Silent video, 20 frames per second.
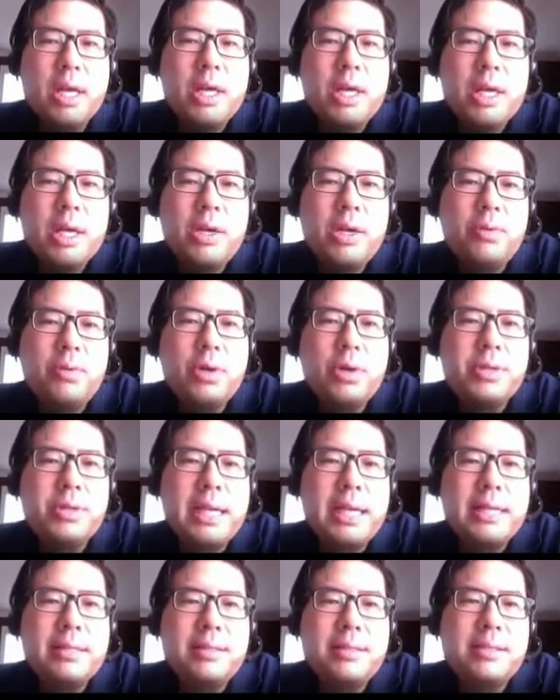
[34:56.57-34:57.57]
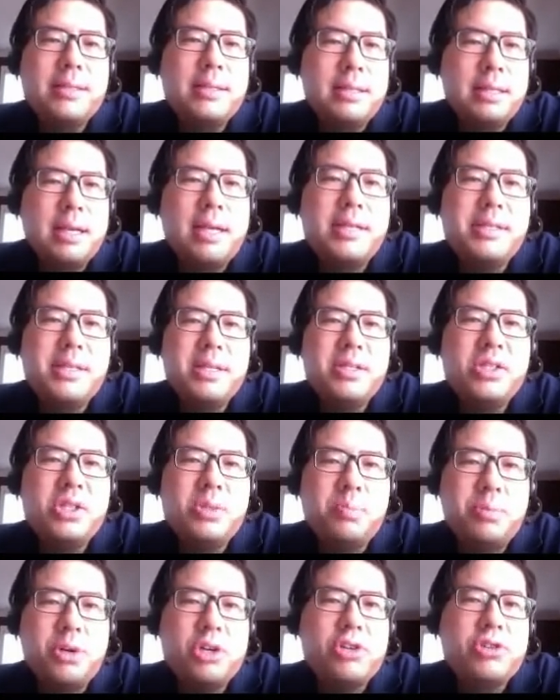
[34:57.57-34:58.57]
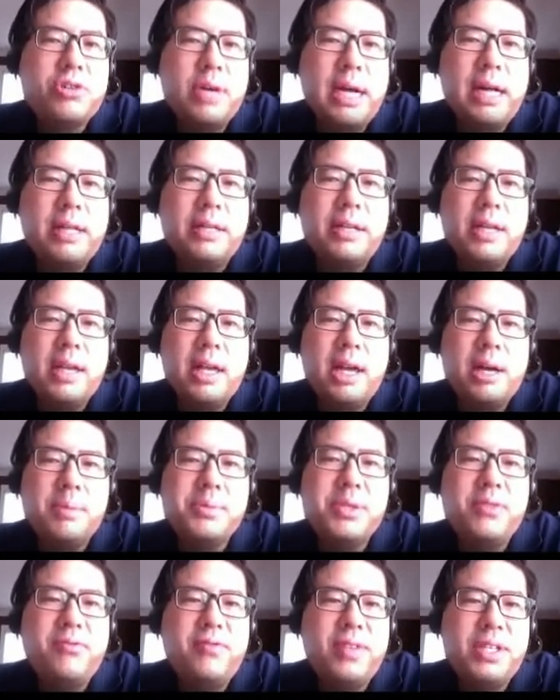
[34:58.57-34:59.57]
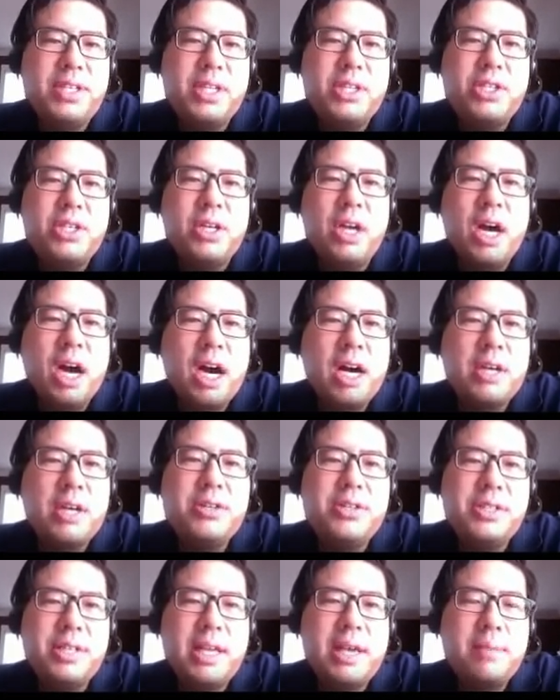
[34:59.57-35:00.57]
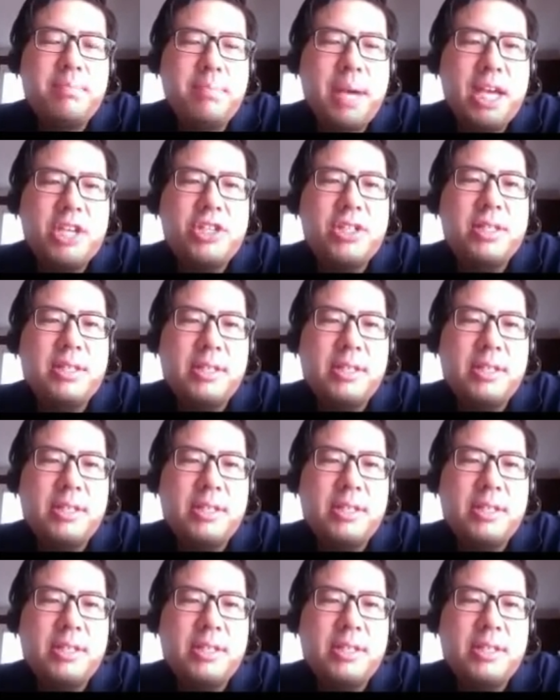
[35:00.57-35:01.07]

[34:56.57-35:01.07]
He wrote that discussing spirituality helps a physician understand patient